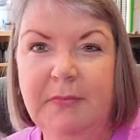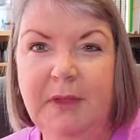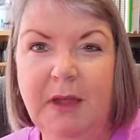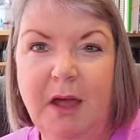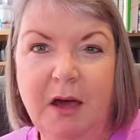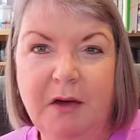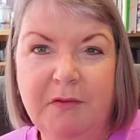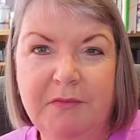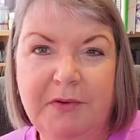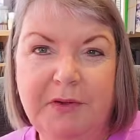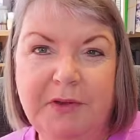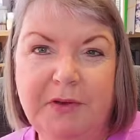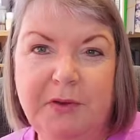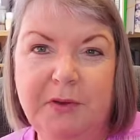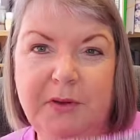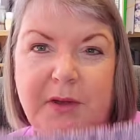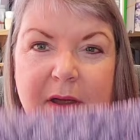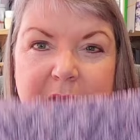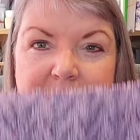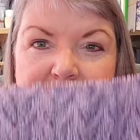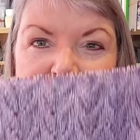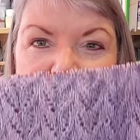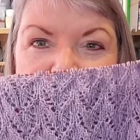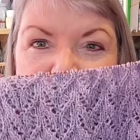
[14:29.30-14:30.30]
halfway to the
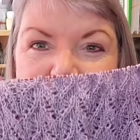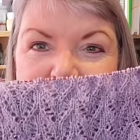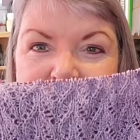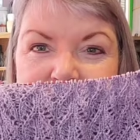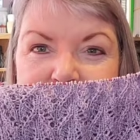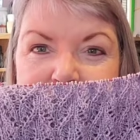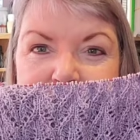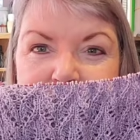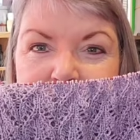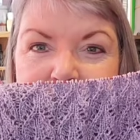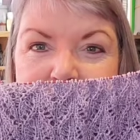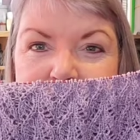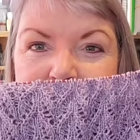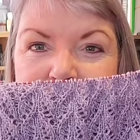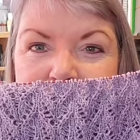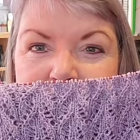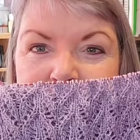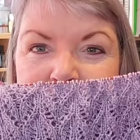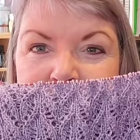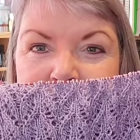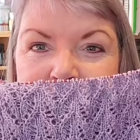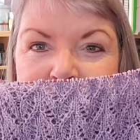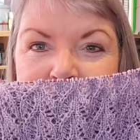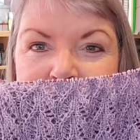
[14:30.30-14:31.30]
underarms maybe.
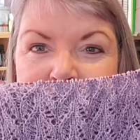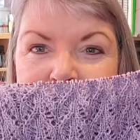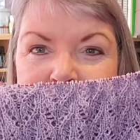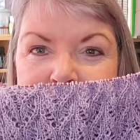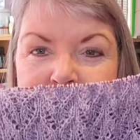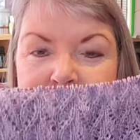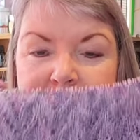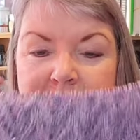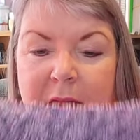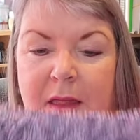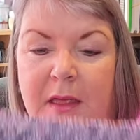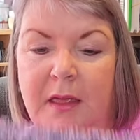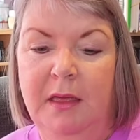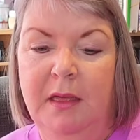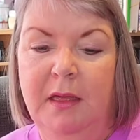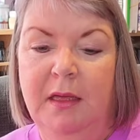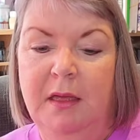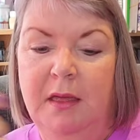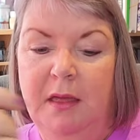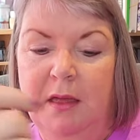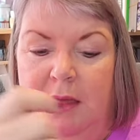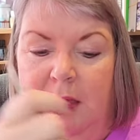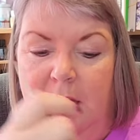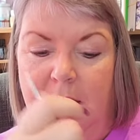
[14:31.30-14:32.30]

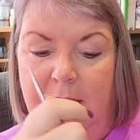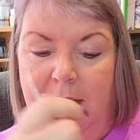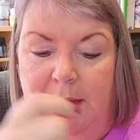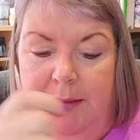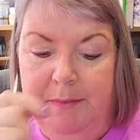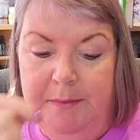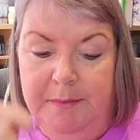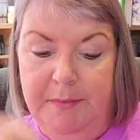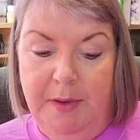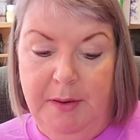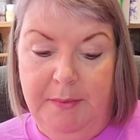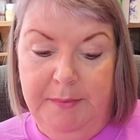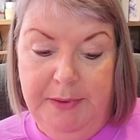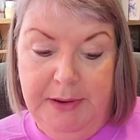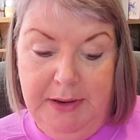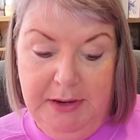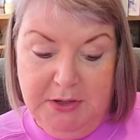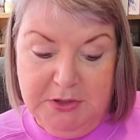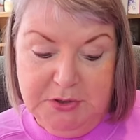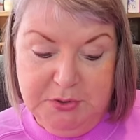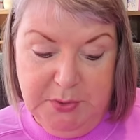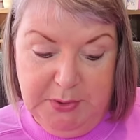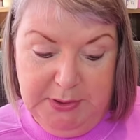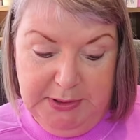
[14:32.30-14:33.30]
I'm really
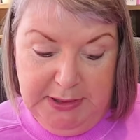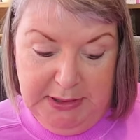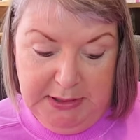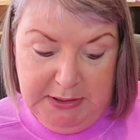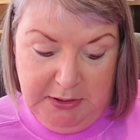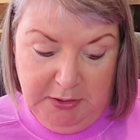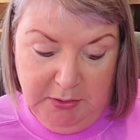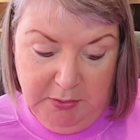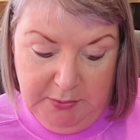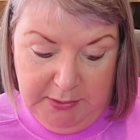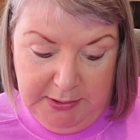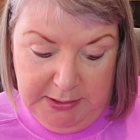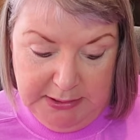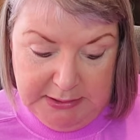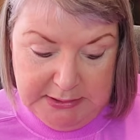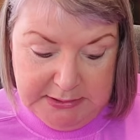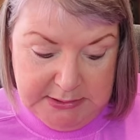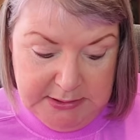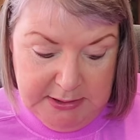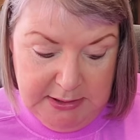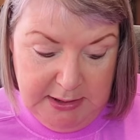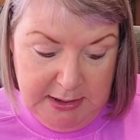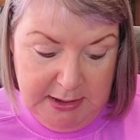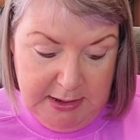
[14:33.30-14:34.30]
enjoying knitting on
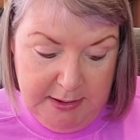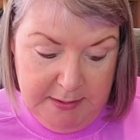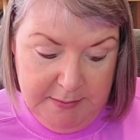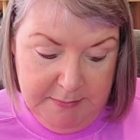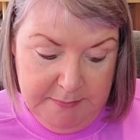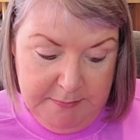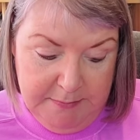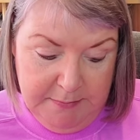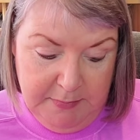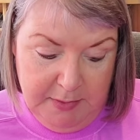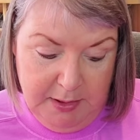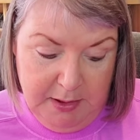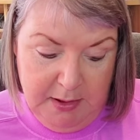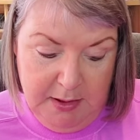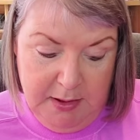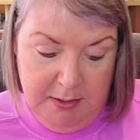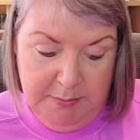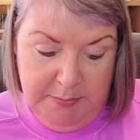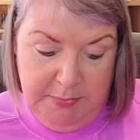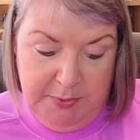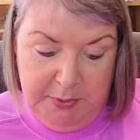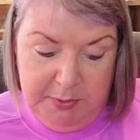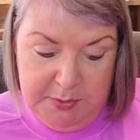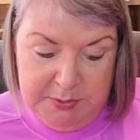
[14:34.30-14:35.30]
it.
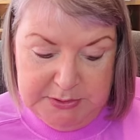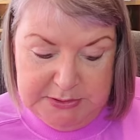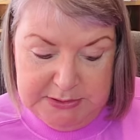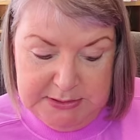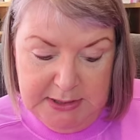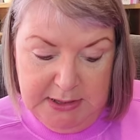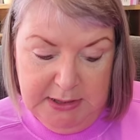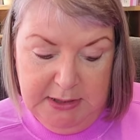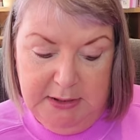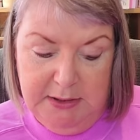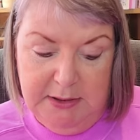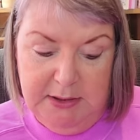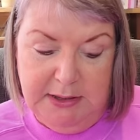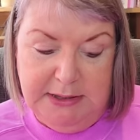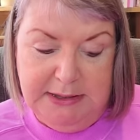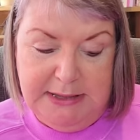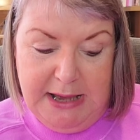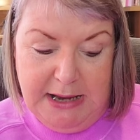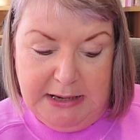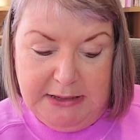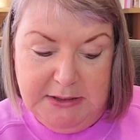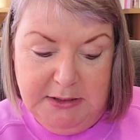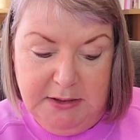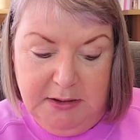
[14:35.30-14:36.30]
I'm using
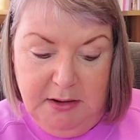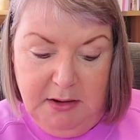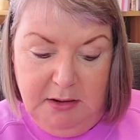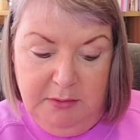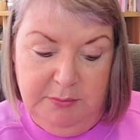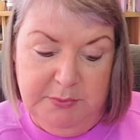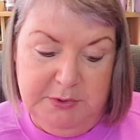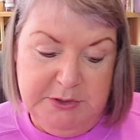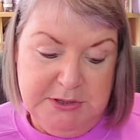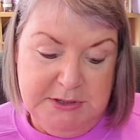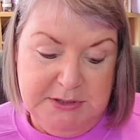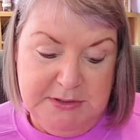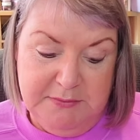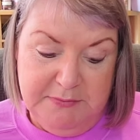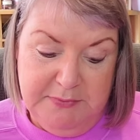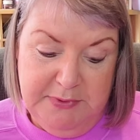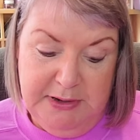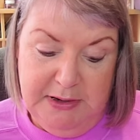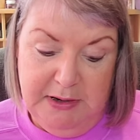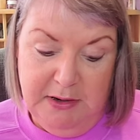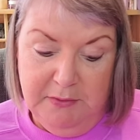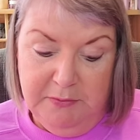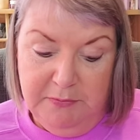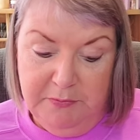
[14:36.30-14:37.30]
Yattergarn, which is a
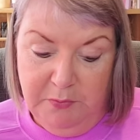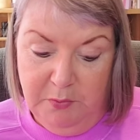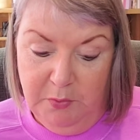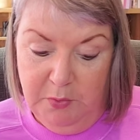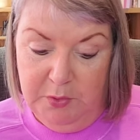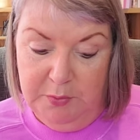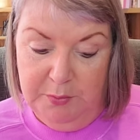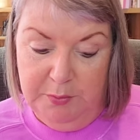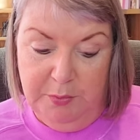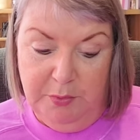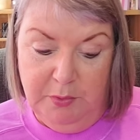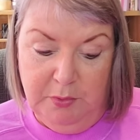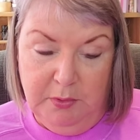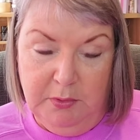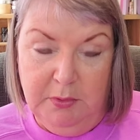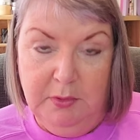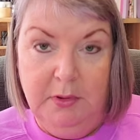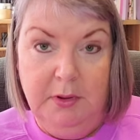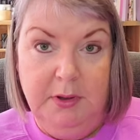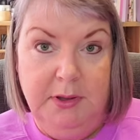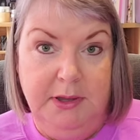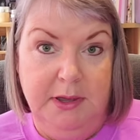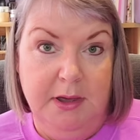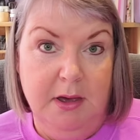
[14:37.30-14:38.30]
really affordable
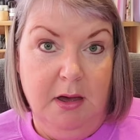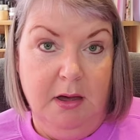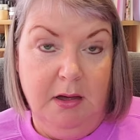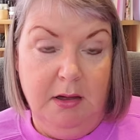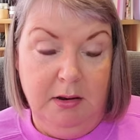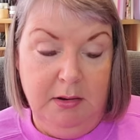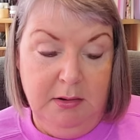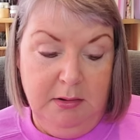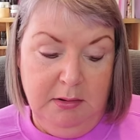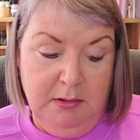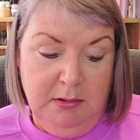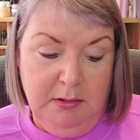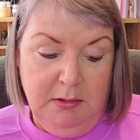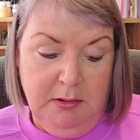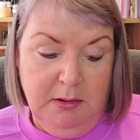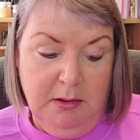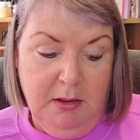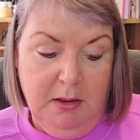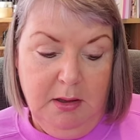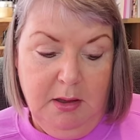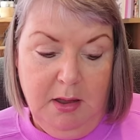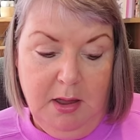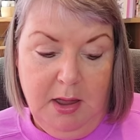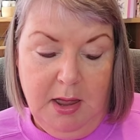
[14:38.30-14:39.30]
yarn.
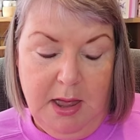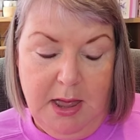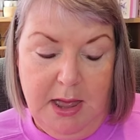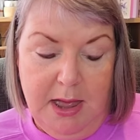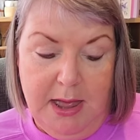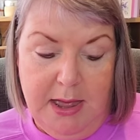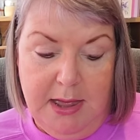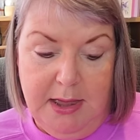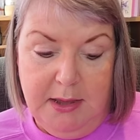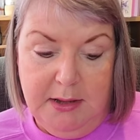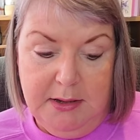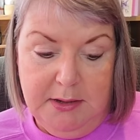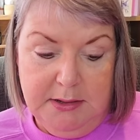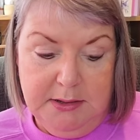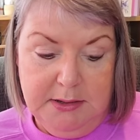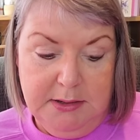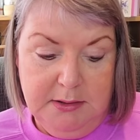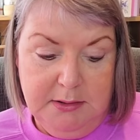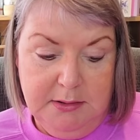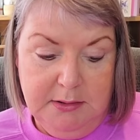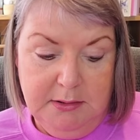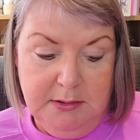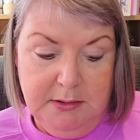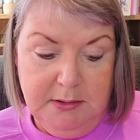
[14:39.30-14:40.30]
and
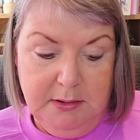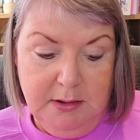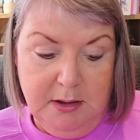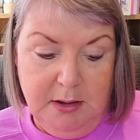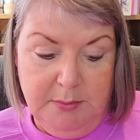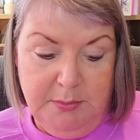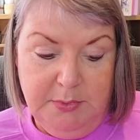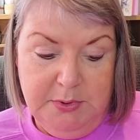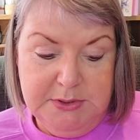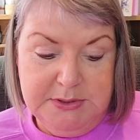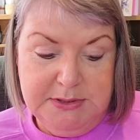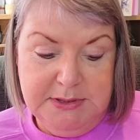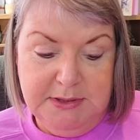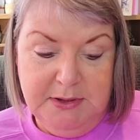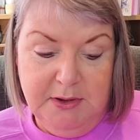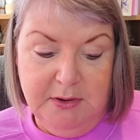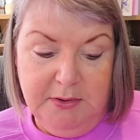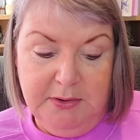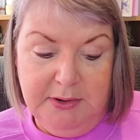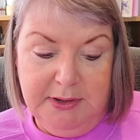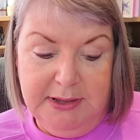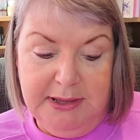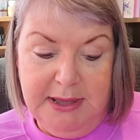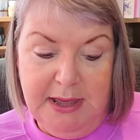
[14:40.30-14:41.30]
I'm using the
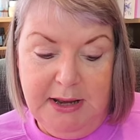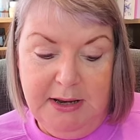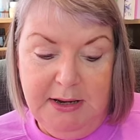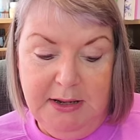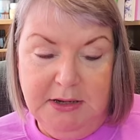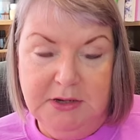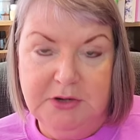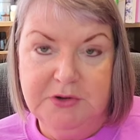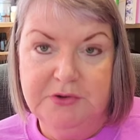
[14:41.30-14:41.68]
Organic